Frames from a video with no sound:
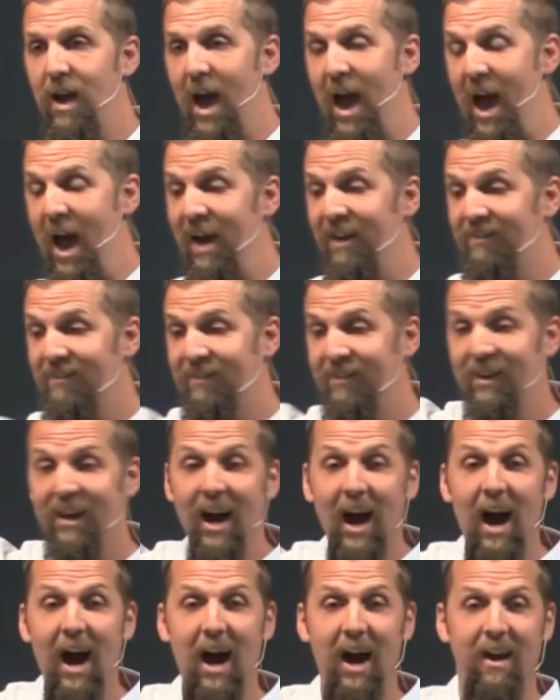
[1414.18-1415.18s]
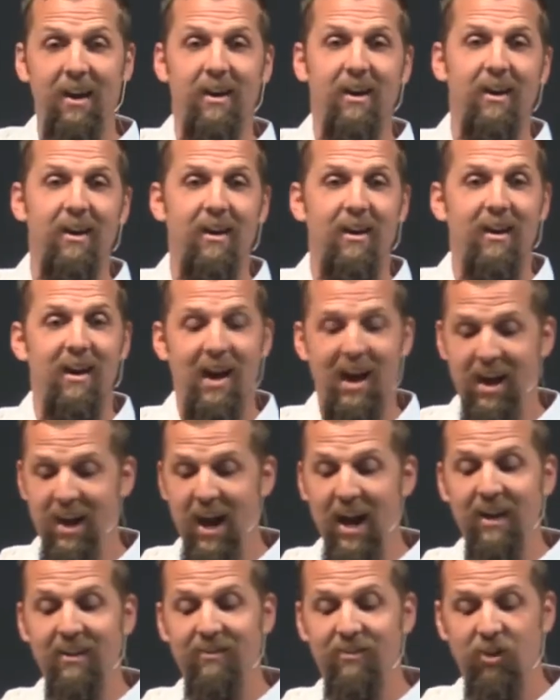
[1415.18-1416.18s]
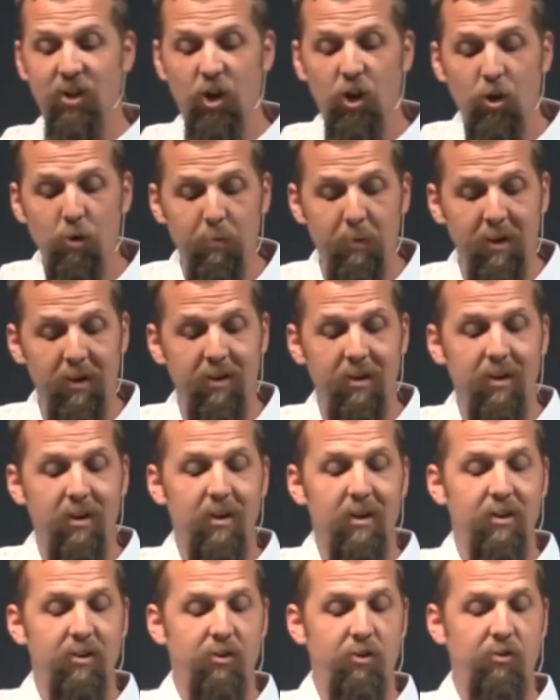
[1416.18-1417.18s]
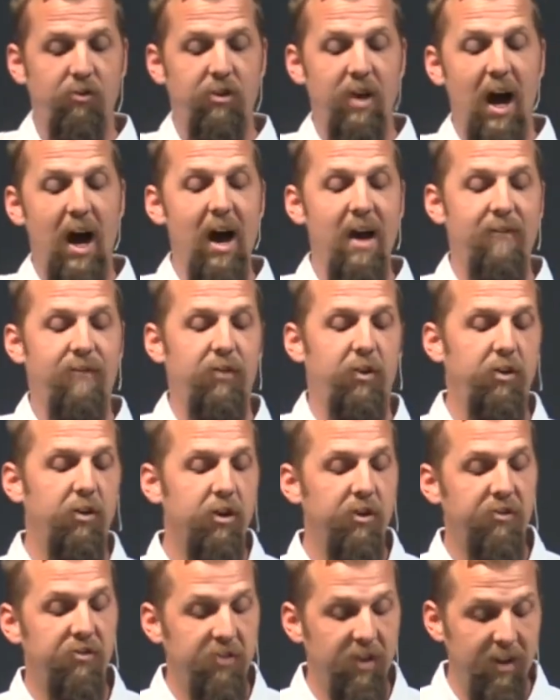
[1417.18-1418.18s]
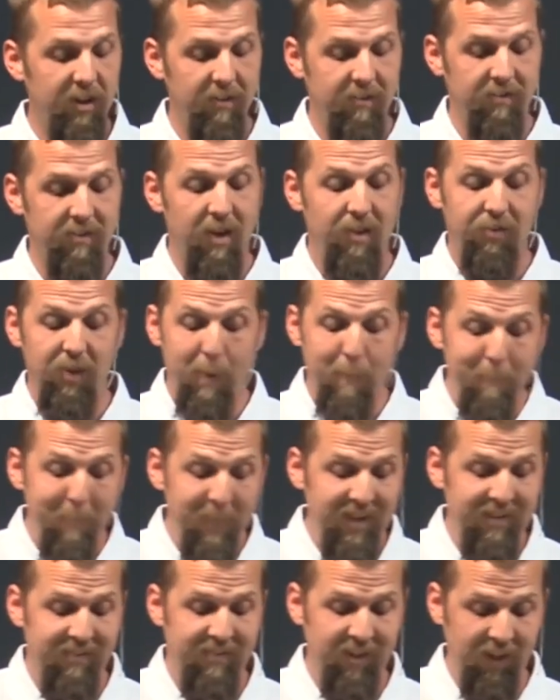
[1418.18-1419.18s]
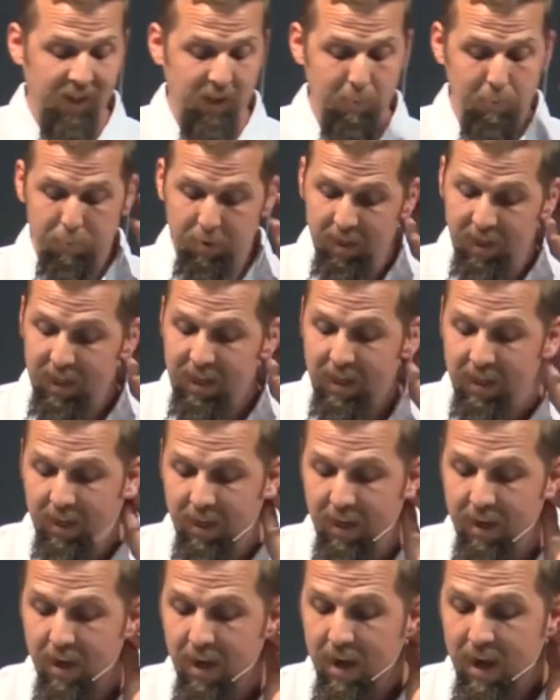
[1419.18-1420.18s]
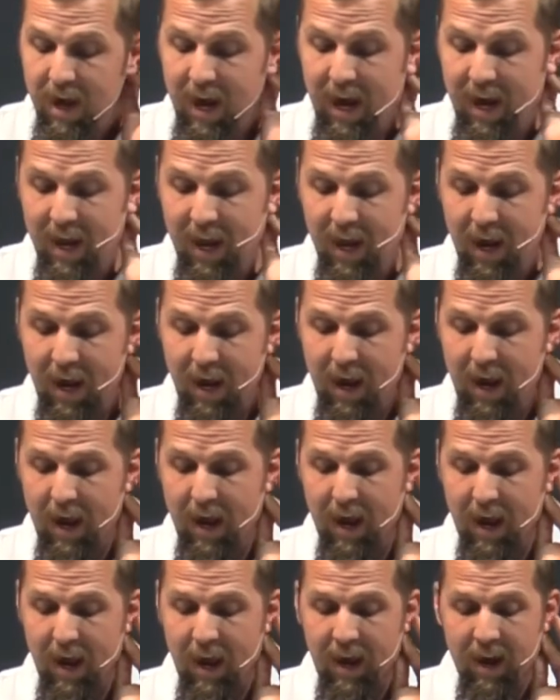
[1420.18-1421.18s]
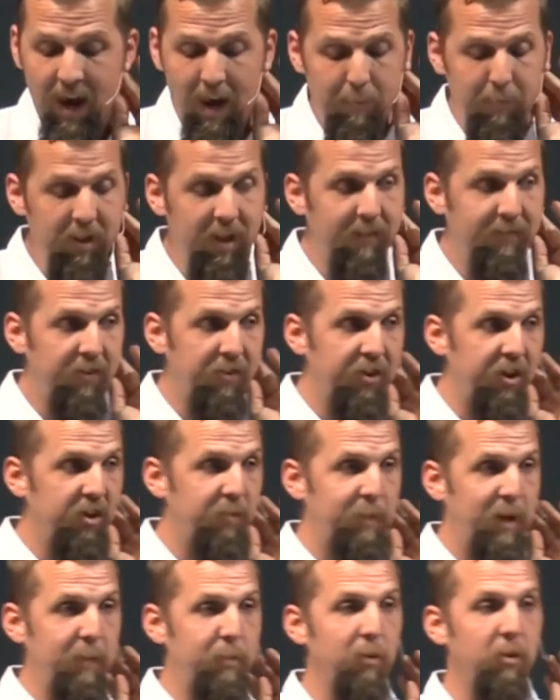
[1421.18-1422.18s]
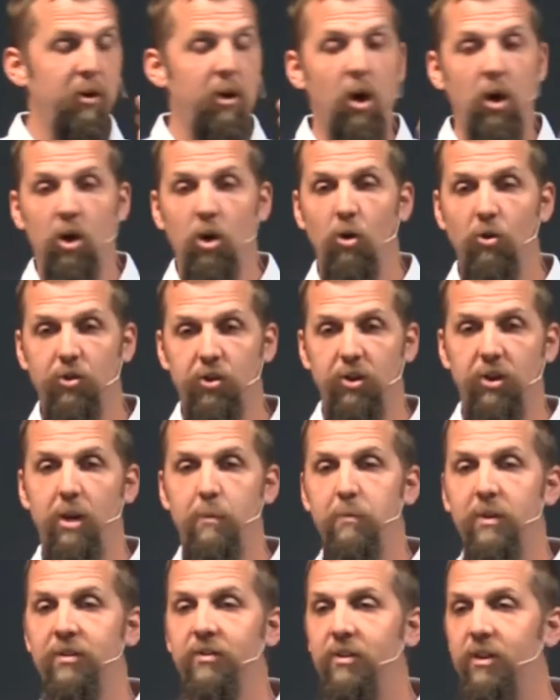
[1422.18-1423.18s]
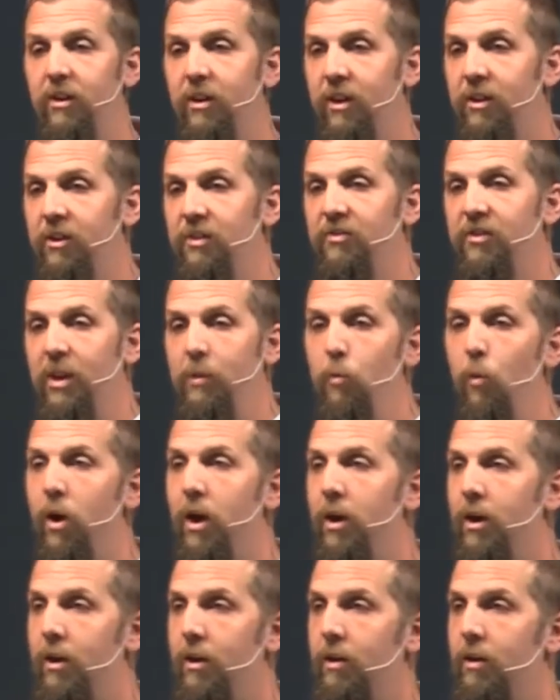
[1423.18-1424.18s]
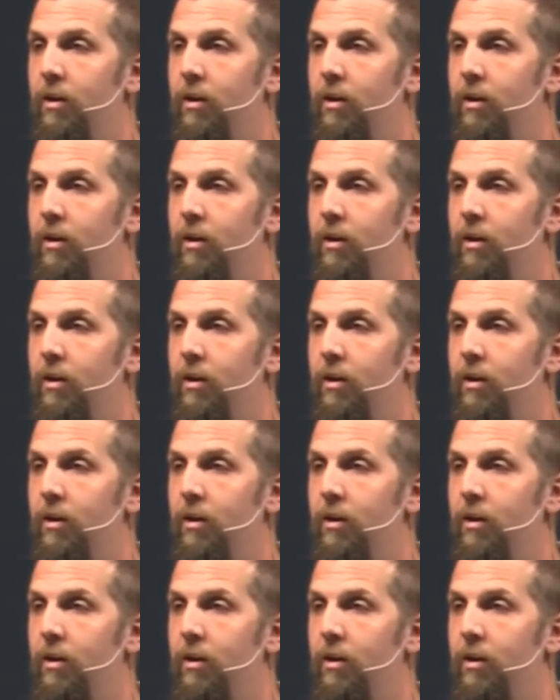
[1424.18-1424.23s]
as God and as human to die for their sins. They missed it completely. And, and I believe that there's people in our culture that miss it in the same way.